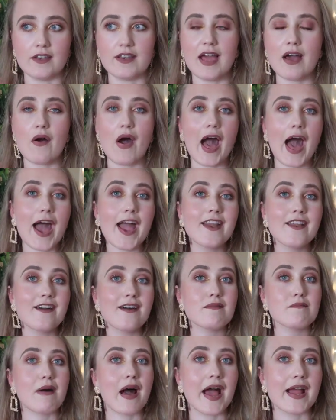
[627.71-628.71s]
Now, I
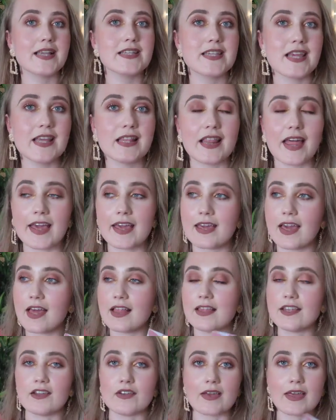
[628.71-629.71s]
don't mind it, like
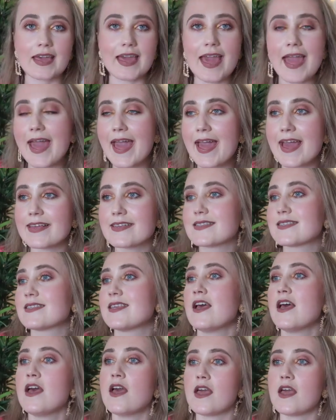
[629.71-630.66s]
a little kiss,